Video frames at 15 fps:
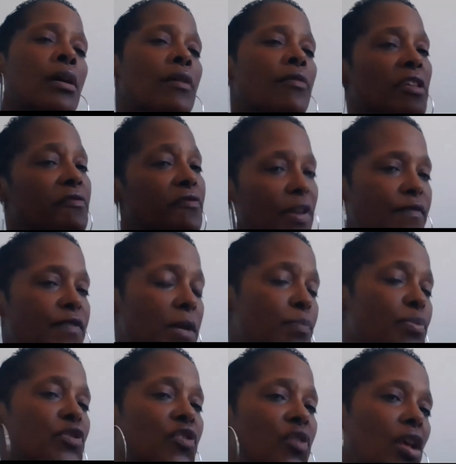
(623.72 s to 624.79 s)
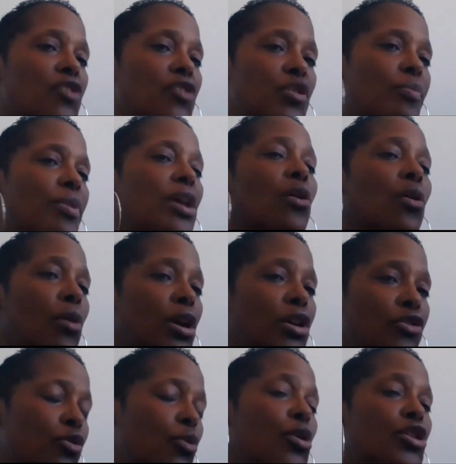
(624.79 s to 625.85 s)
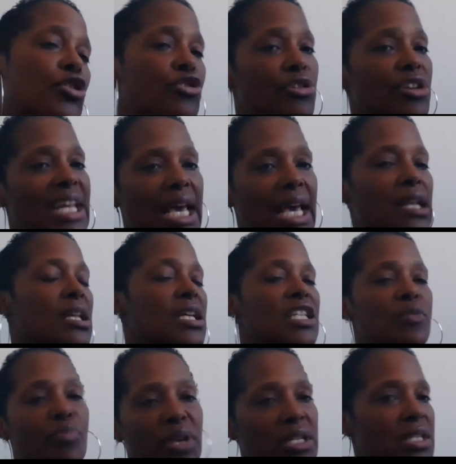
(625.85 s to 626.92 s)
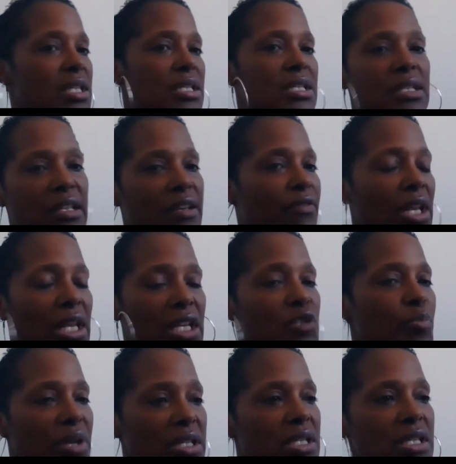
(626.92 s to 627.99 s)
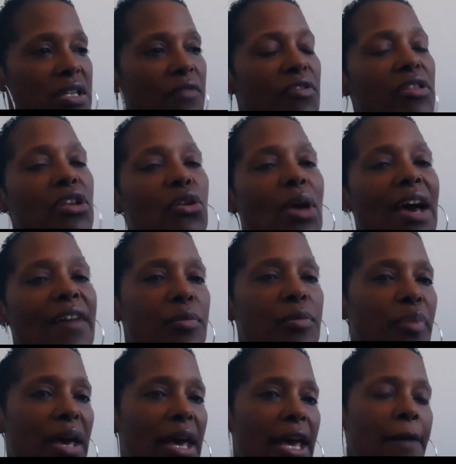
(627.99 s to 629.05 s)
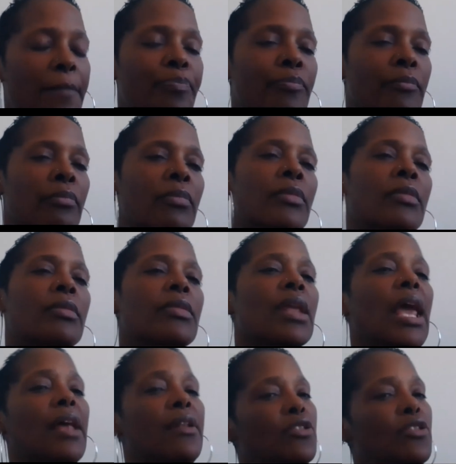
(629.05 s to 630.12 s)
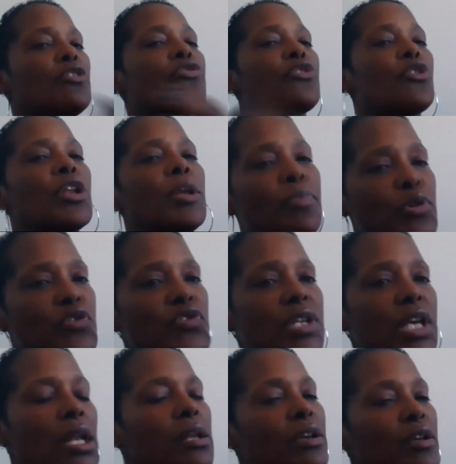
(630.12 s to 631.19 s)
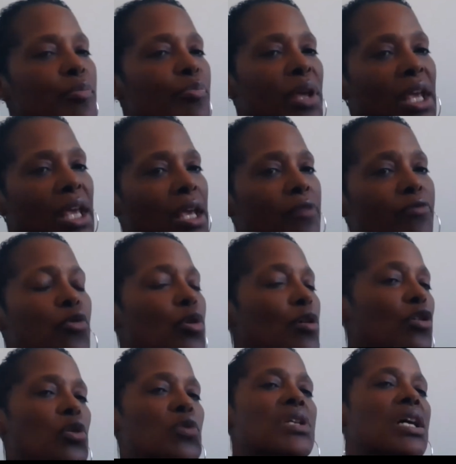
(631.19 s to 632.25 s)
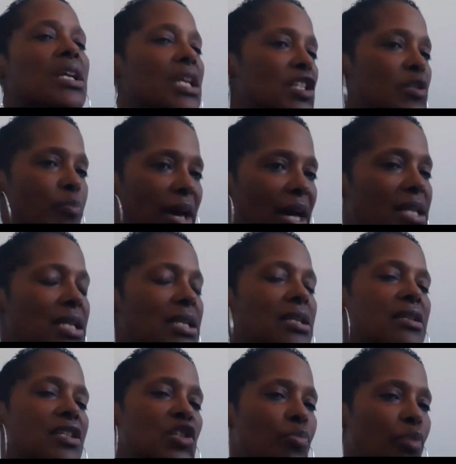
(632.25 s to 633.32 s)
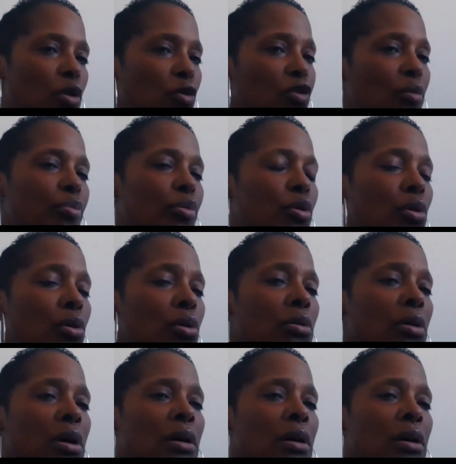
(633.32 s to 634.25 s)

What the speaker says: The 50% should be going towards your debt and expenses, living expenses, everything you have to pay. And then the 30% could be for those unexpected disposable